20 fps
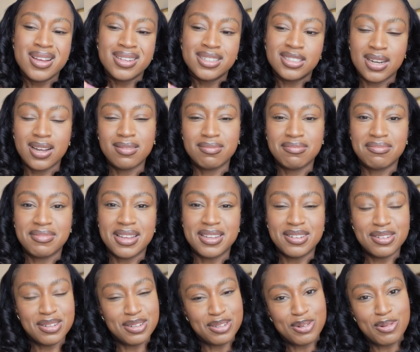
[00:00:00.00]
chat
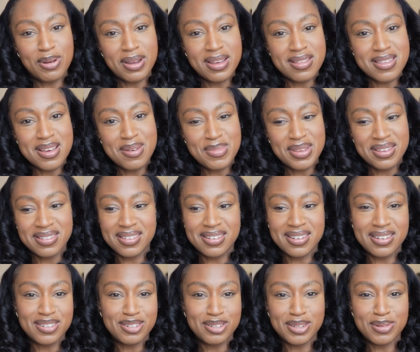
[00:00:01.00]
isn't as great at that because it
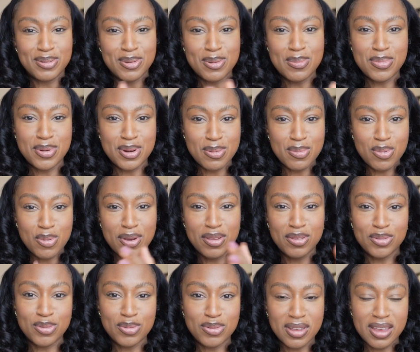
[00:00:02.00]
kind of just gives you bullet
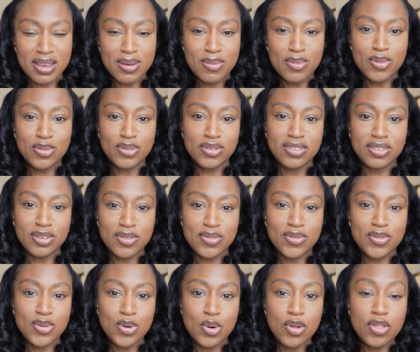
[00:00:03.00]
points or tables and so
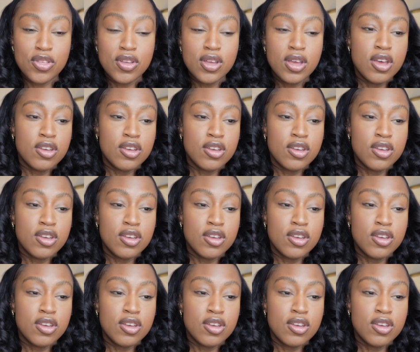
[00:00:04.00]
forth.